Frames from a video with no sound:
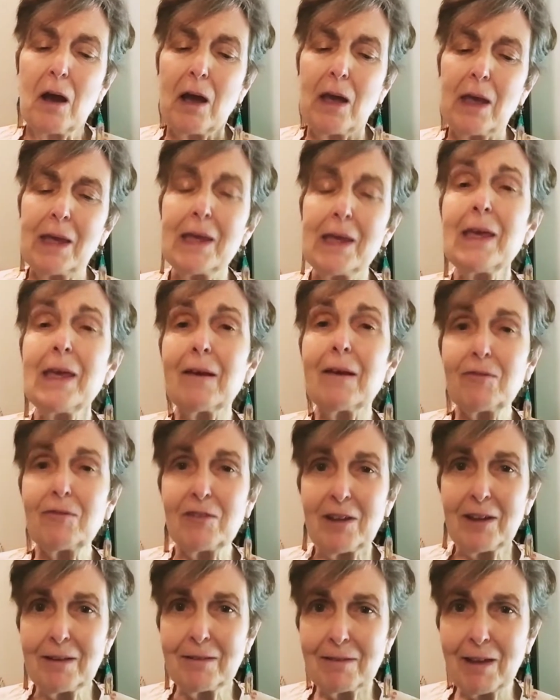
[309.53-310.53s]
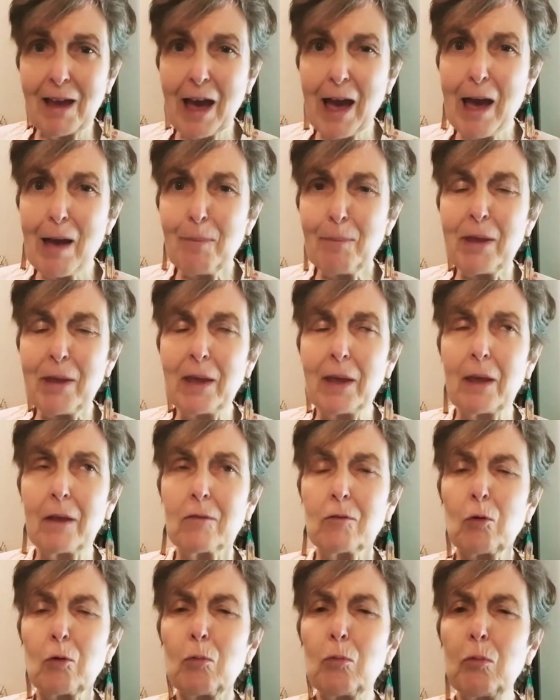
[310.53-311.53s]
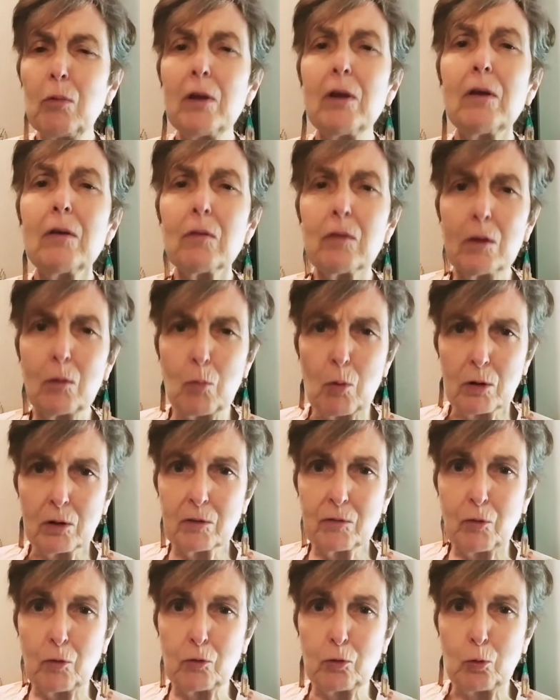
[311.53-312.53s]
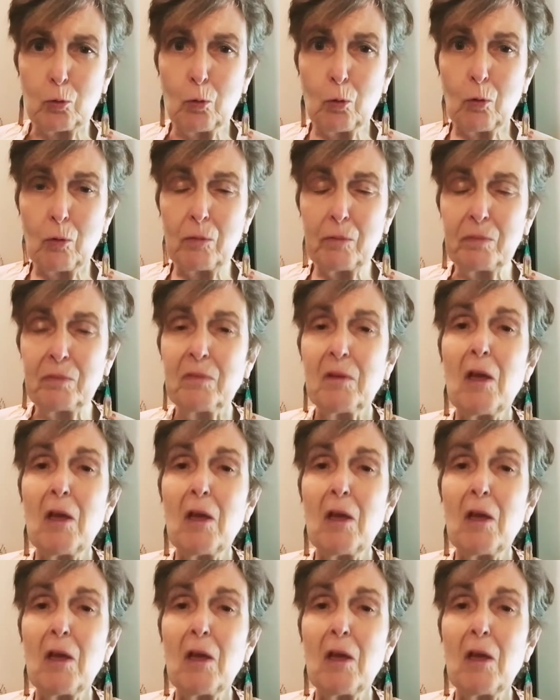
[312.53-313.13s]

E F T tapping is a really wonderful tool